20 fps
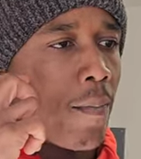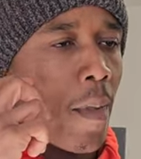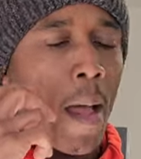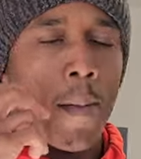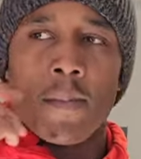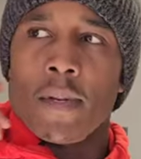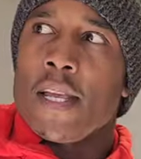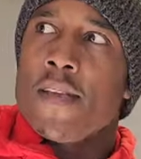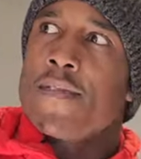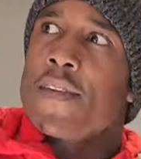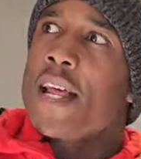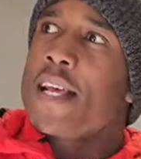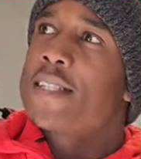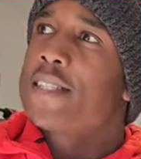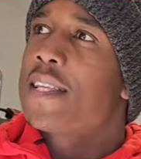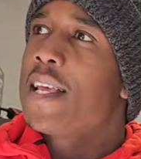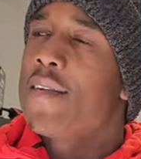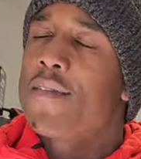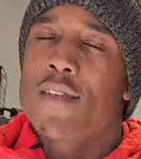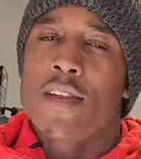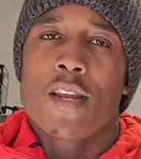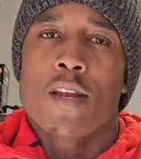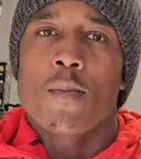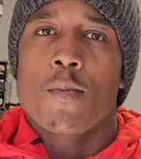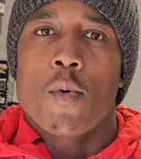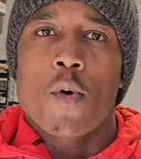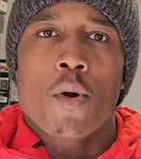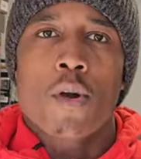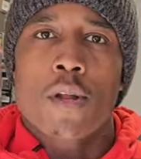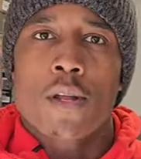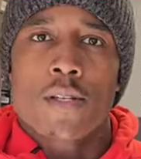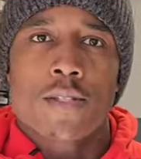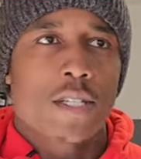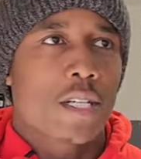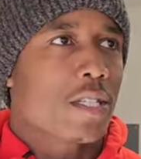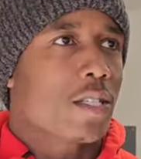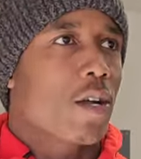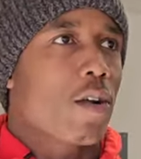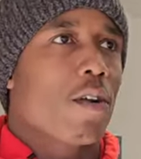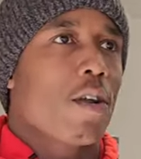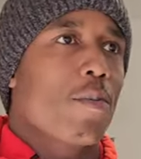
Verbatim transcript: I'm leaving at seven in the morning, 6.30 in